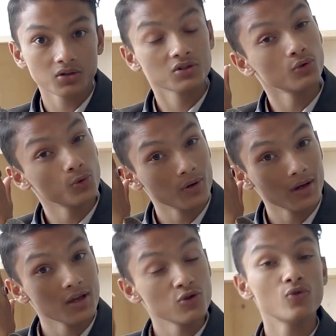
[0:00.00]

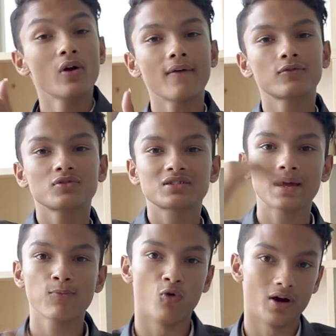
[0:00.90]
So you have to
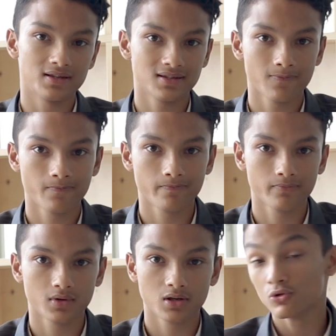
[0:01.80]
stepwise.
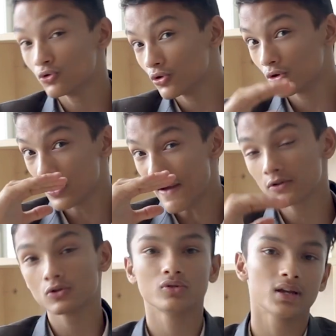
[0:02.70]
You
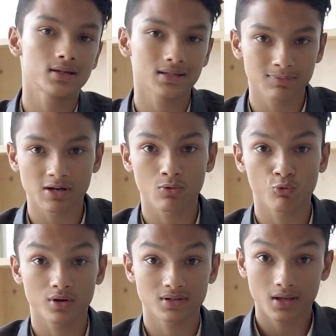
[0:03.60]
have to do it
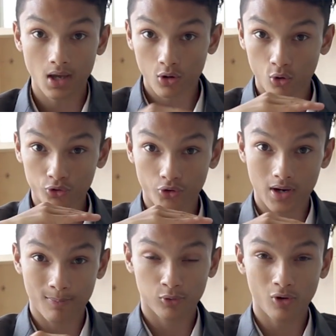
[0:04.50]
stepwise. Go
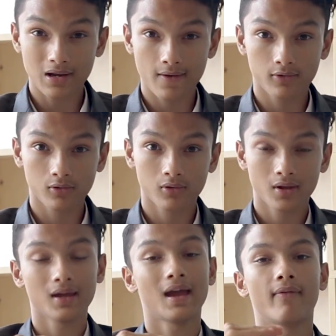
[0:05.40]
through employee level
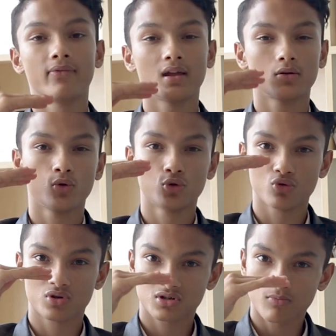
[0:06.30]
and then go
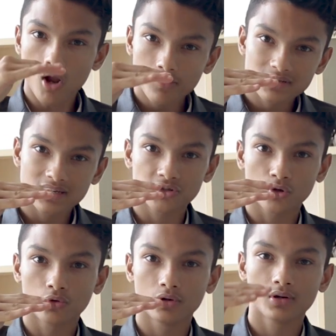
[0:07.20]
to small business
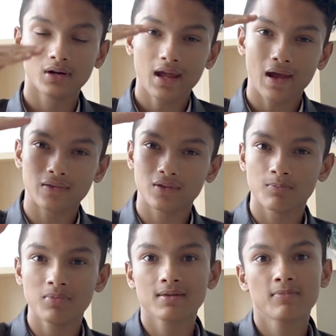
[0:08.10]
owner and
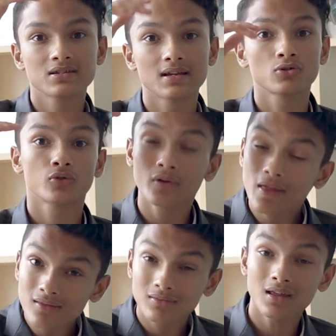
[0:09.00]
then big business owner
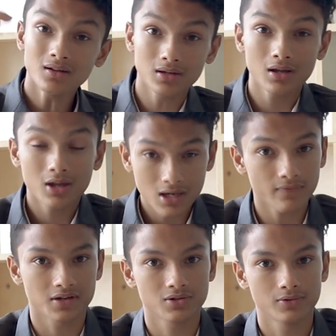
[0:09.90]
and then
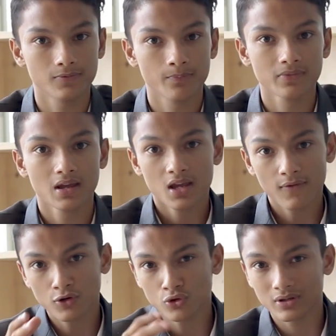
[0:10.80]
investor.
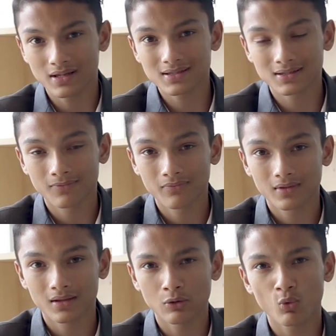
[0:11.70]
If you do this,
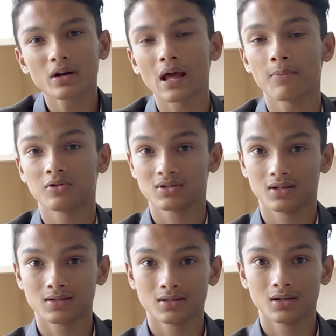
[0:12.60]
then what happens
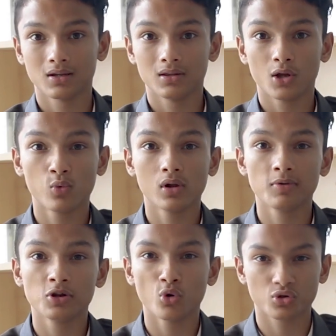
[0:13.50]
is there will
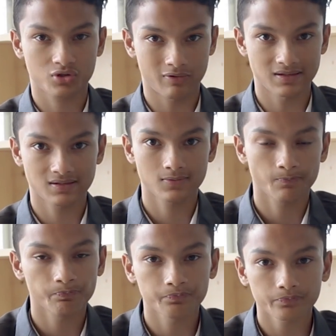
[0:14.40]
be no stress.